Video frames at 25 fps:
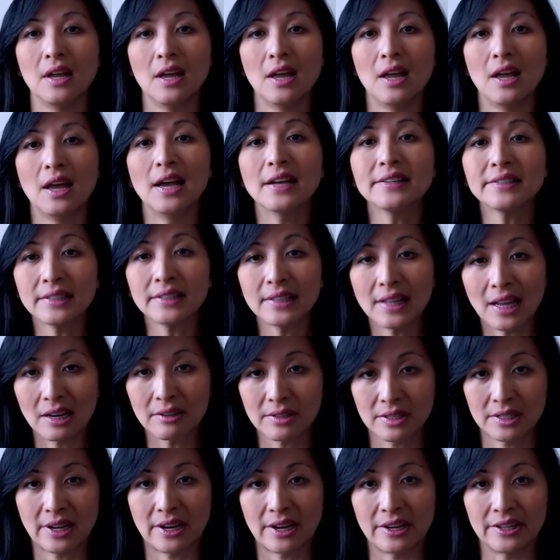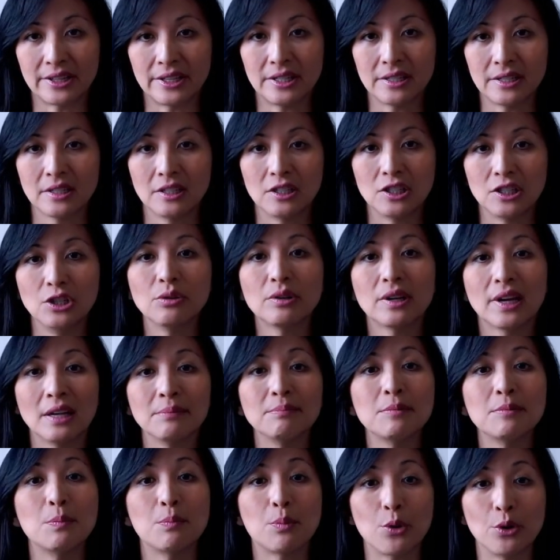As an outsider, you can
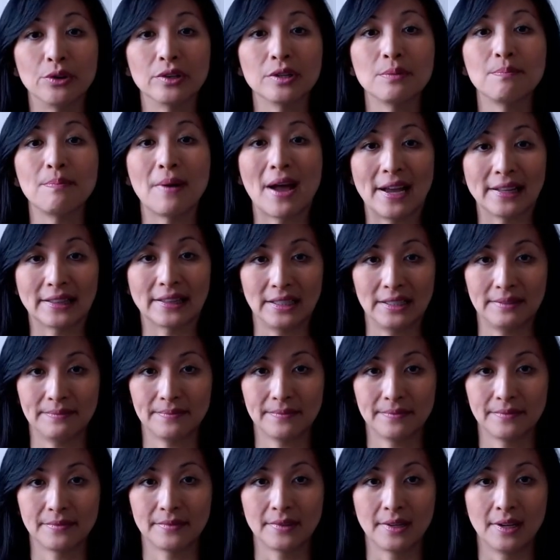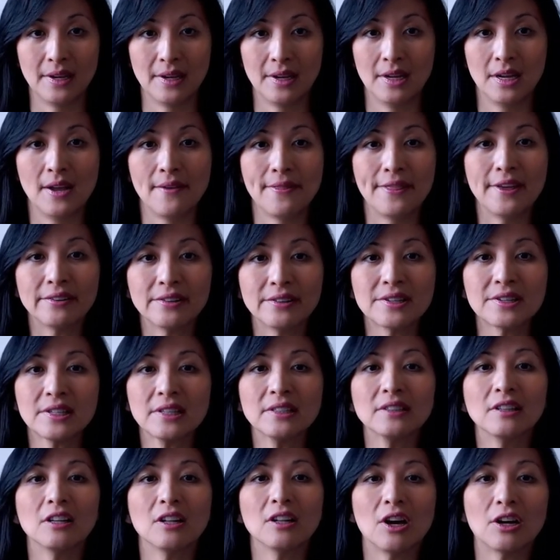be burned badly. There is
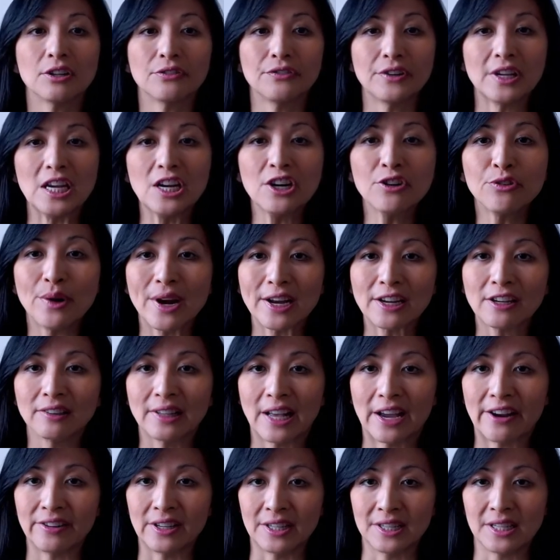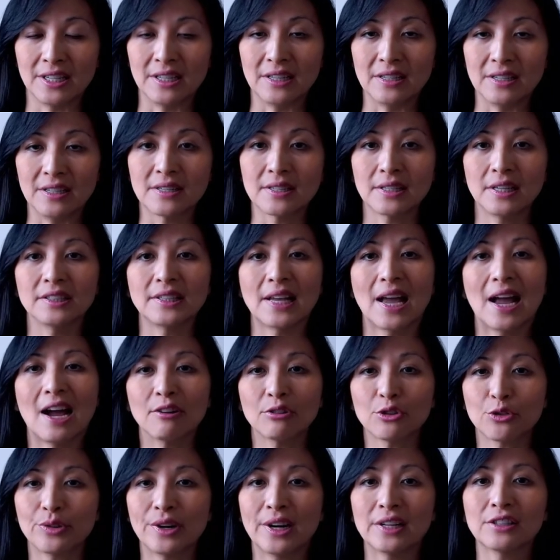still a lot of irregularities and
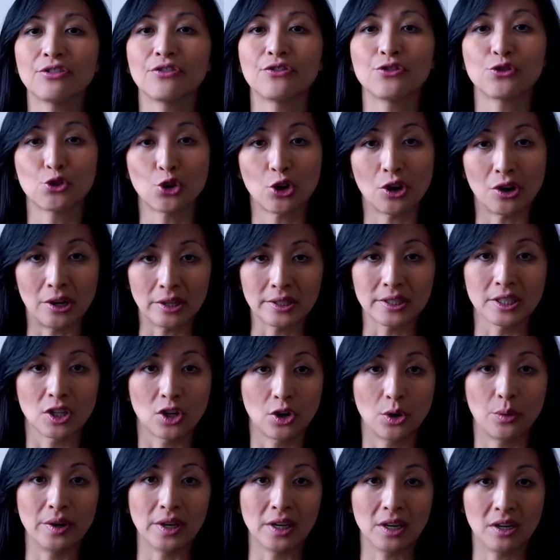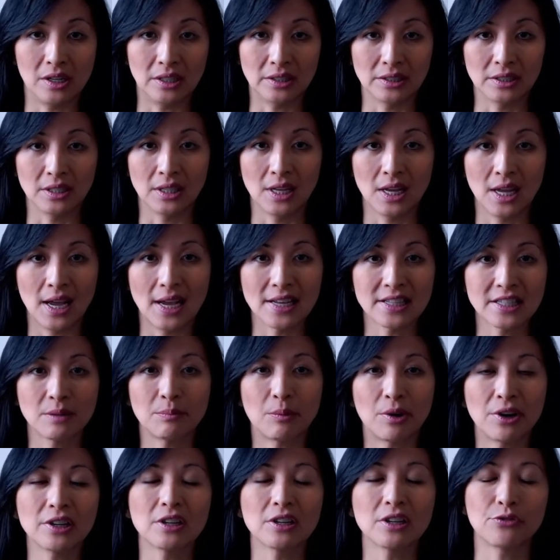outright fraud going on, as the
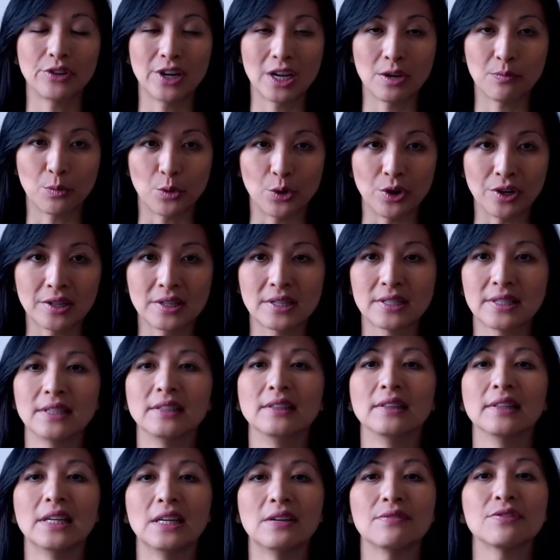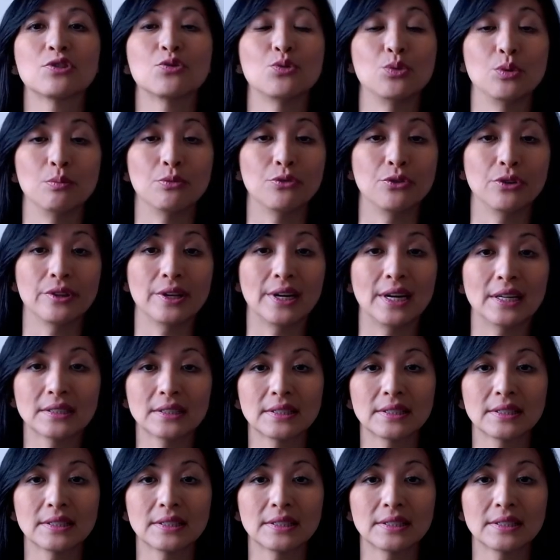market framework still leaves room for that.